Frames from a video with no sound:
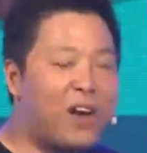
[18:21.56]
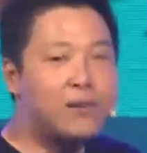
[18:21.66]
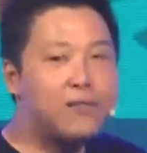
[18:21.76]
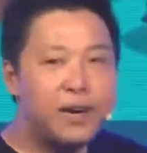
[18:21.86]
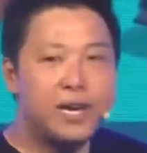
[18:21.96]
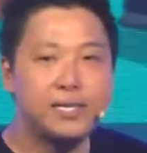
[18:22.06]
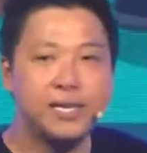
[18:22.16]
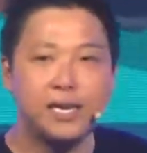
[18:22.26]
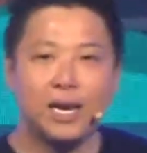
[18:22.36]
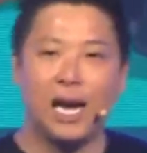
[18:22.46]

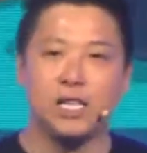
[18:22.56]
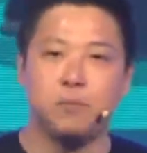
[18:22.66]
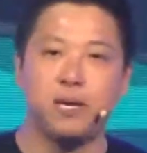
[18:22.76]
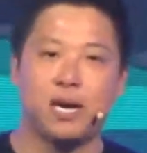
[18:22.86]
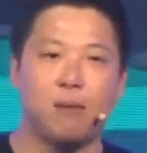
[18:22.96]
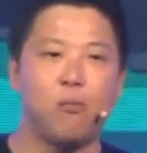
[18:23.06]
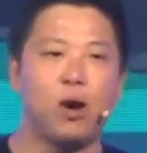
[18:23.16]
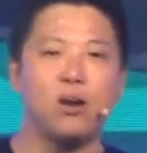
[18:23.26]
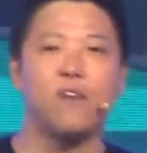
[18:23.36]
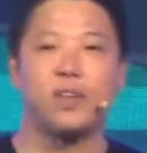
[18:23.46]
fundraising has become
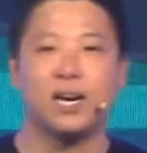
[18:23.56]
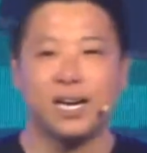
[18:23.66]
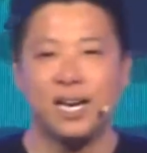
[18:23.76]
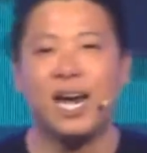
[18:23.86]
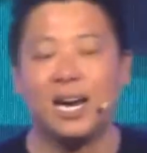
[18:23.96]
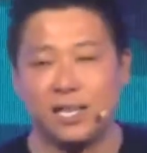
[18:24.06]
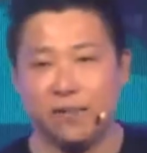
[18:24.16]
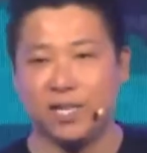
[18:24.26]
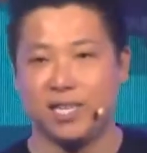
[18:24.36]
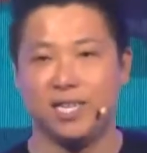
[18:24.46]
one of their key
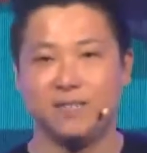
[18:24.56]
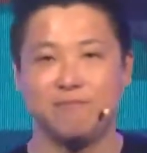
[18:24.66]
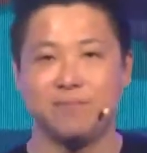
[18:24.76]
activity.